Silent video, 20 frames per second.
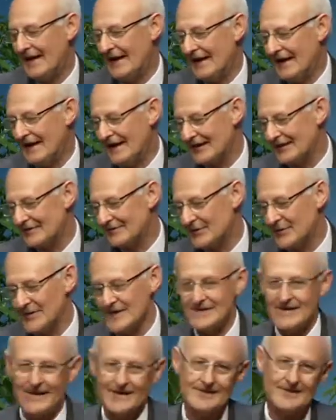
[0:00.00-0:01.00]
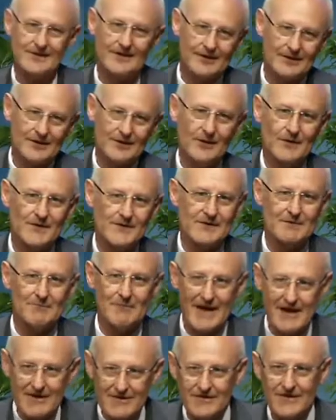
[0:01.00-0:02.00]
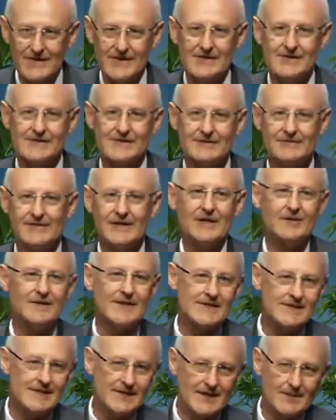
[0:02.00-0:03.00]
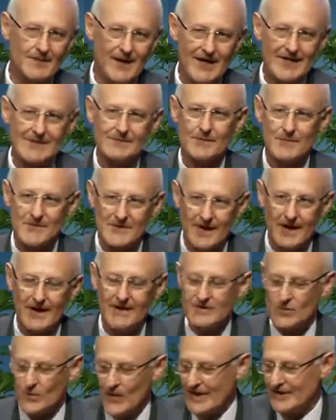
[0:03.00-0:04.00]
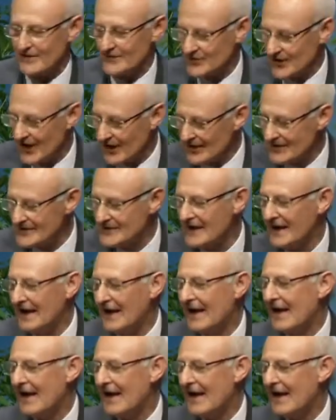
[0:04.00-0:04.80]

for assessing the costs and benefits of increasing the maximum size and weight of trucks.